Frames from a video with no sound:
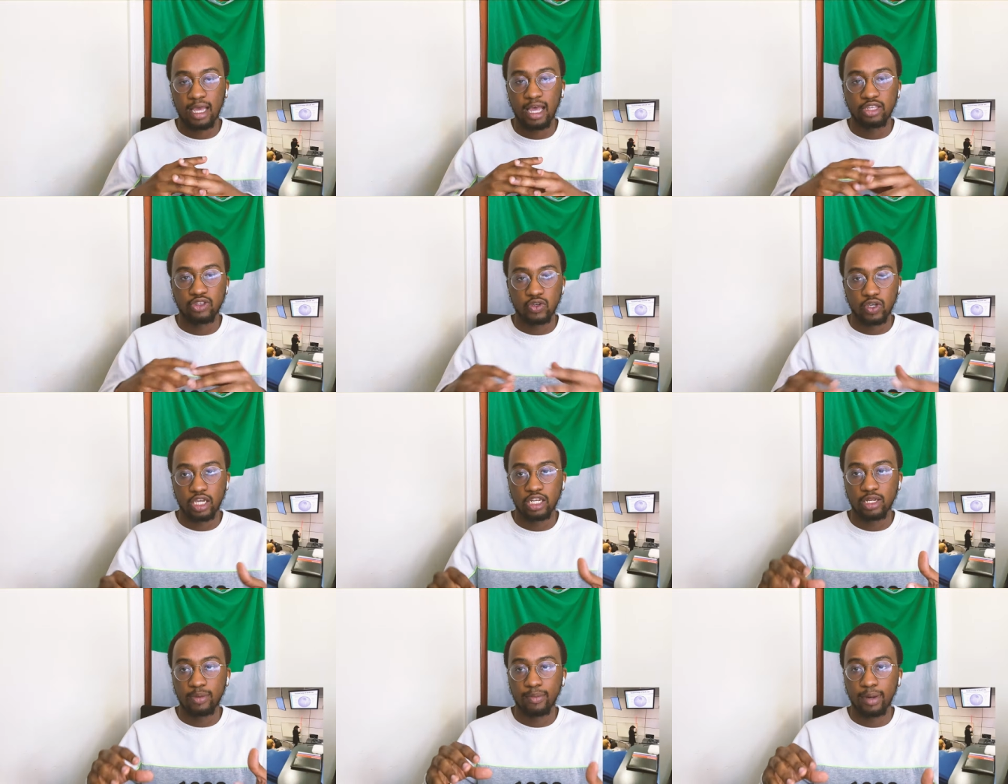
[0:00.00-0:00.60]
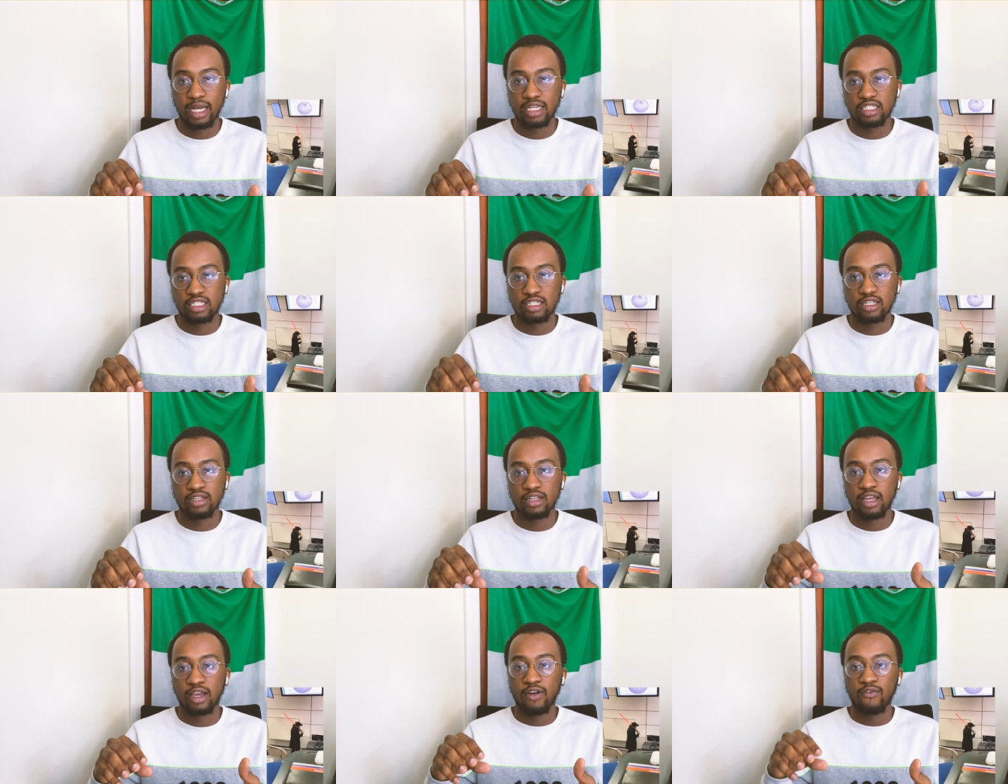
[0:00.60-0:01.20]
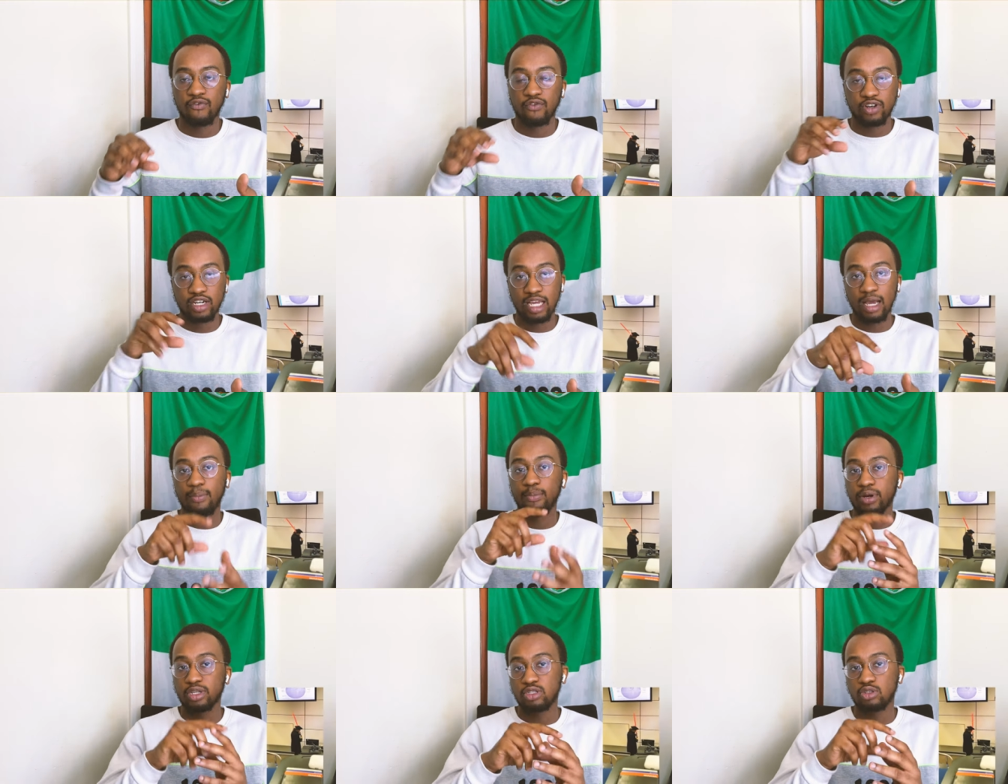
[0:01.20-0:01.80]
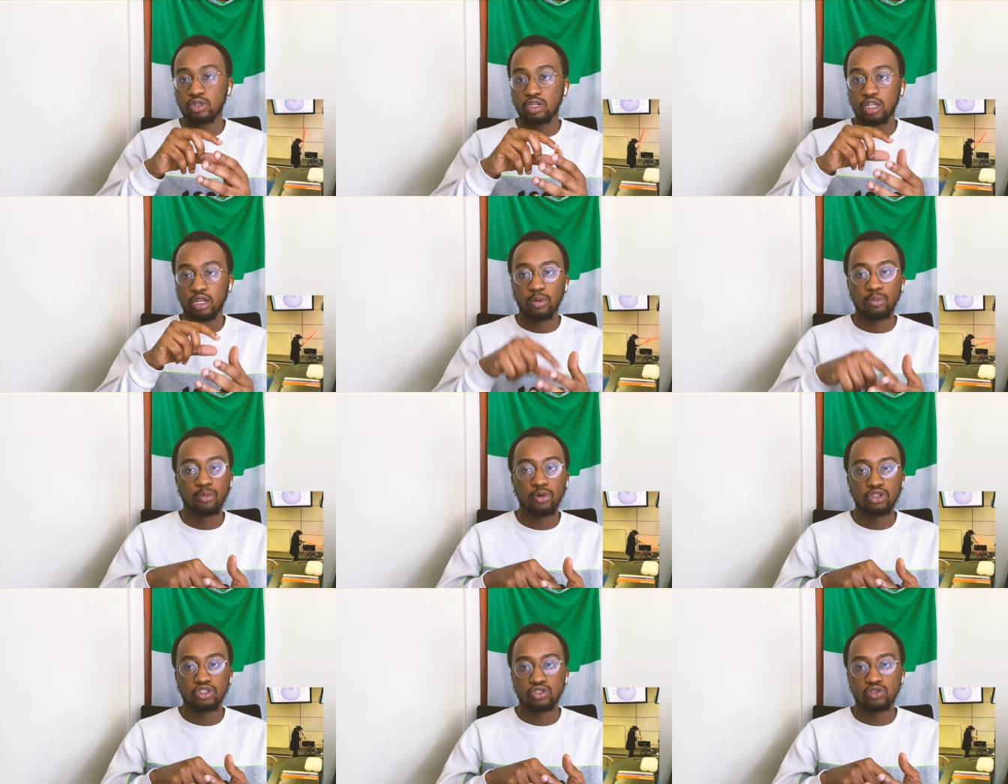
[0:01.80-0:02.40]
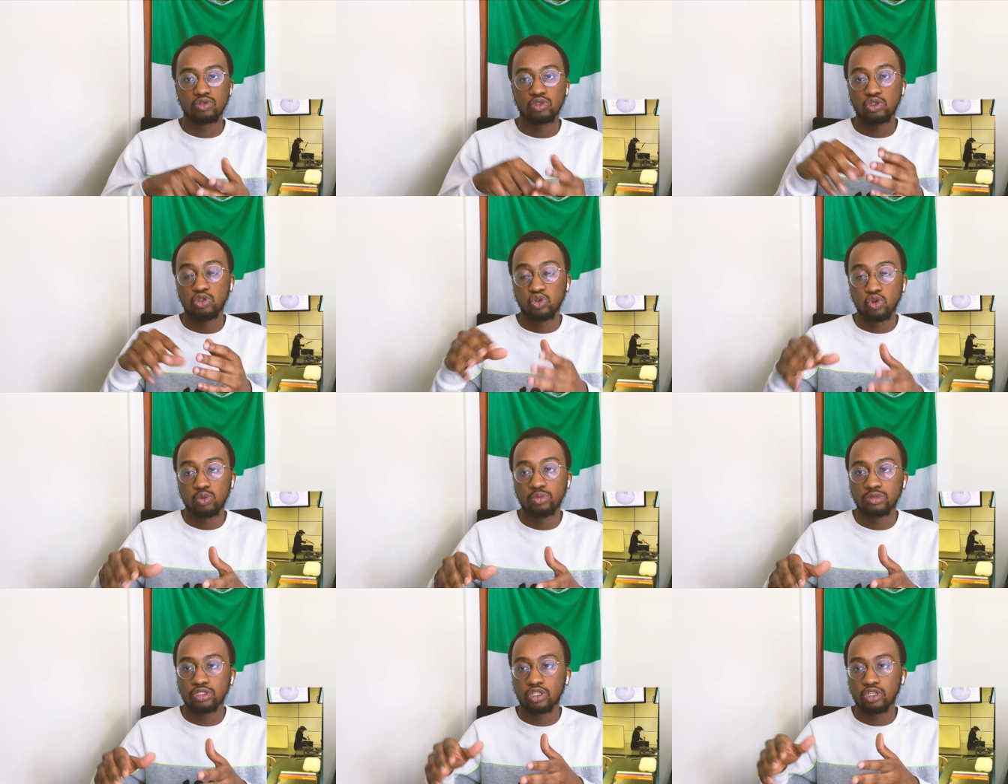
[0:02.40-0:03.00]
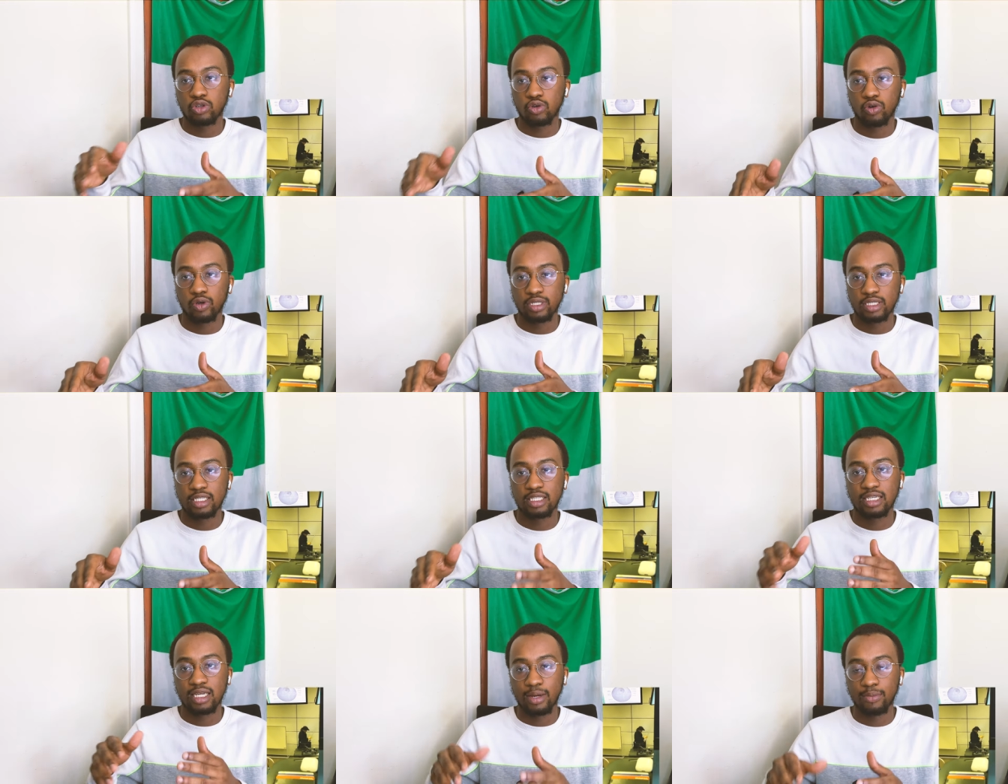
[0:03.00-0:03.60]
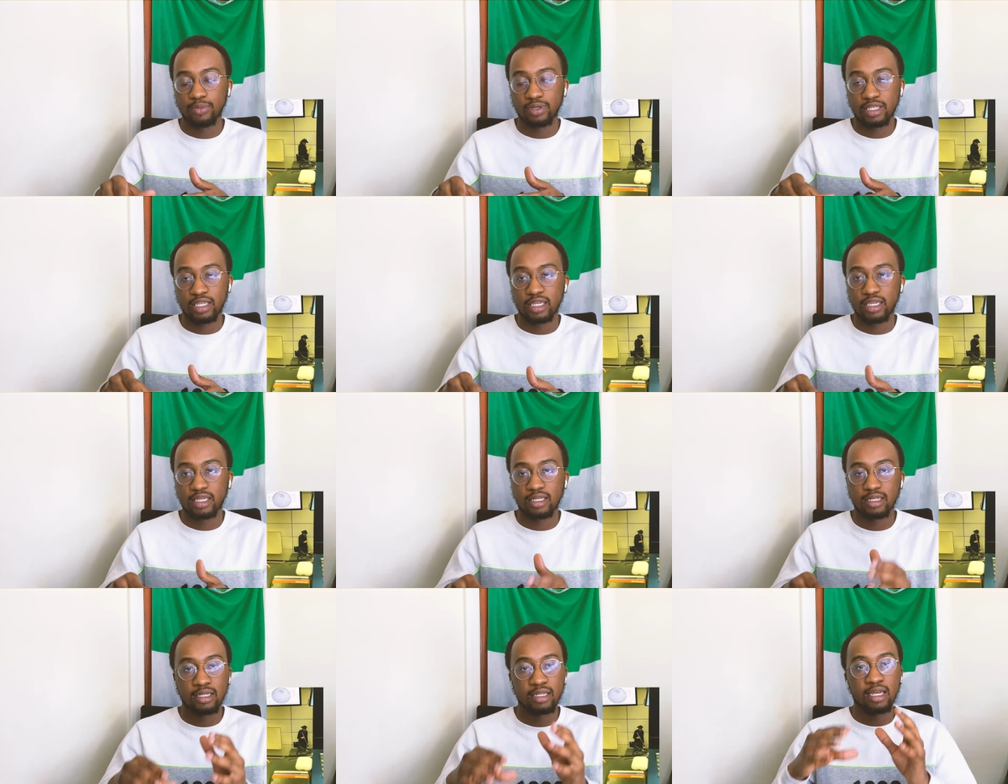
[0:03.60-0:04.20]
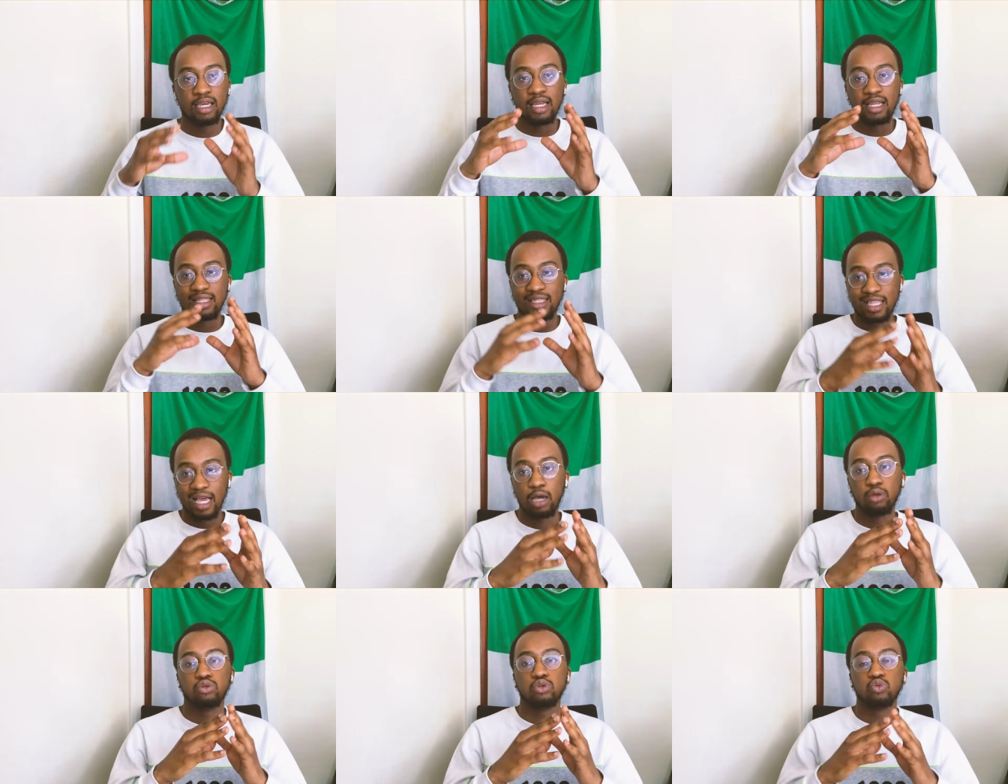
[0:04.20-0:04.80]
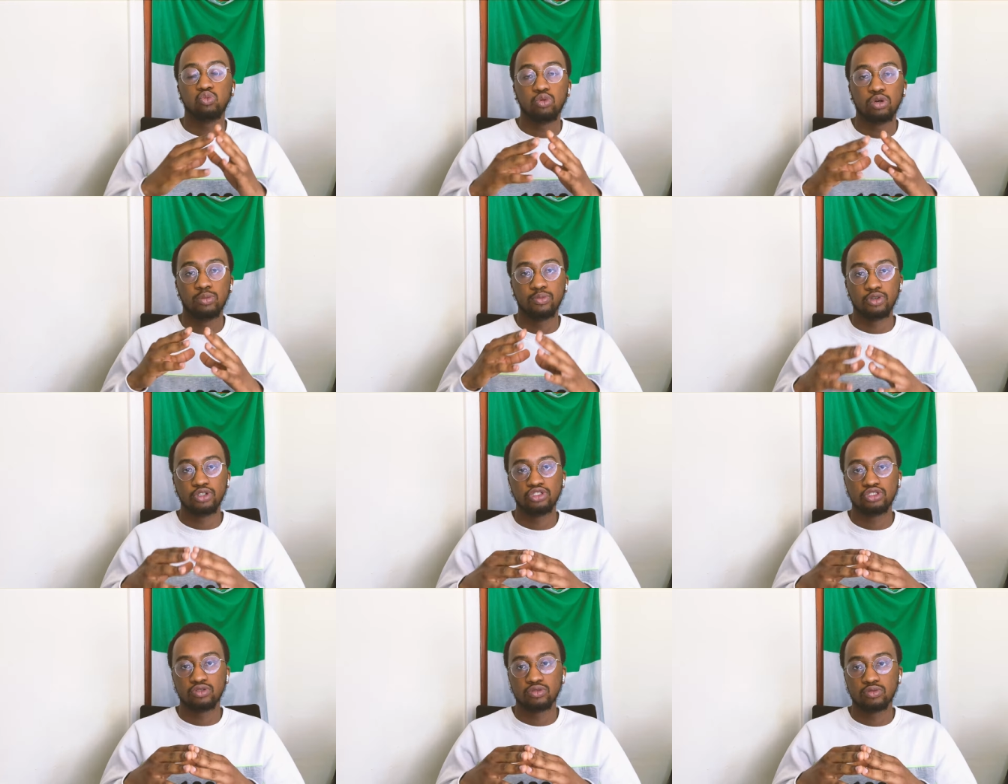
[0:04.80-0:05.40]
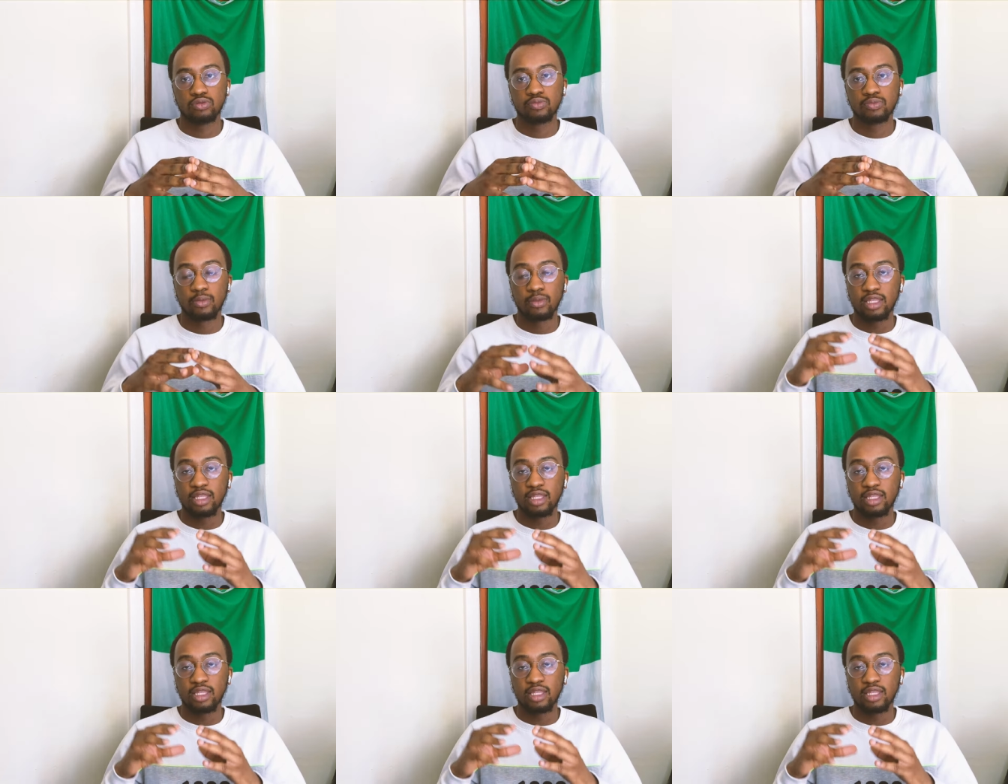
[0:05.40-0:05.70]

As you can imagine, for that particular module, numerous courses can be taken that one module.